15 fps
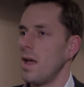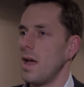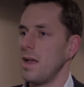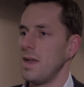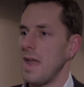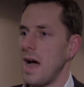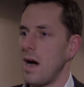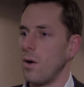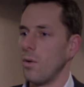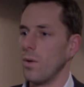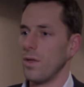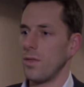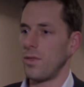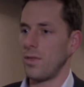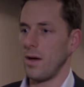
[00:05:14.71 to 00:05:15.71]
And now
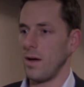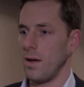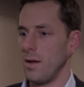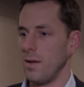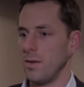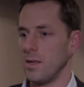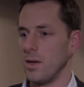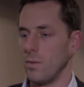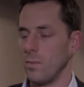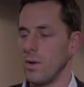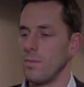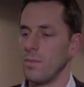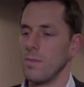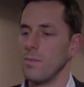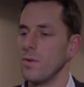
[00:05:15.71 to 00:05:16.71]
with,
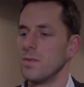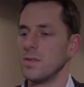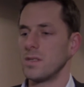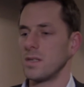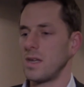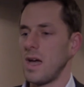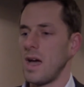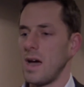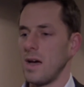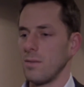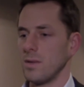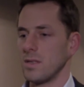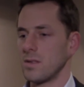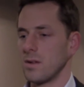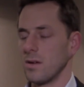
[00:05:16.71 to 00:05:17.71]
when we moved into
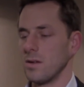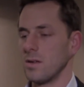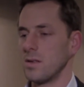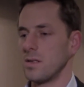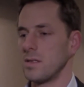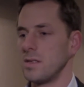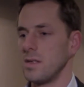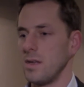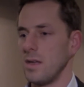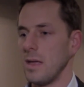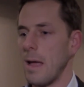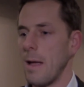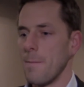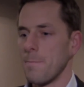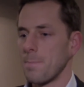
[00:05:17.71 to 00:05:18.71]
CAD, we started to see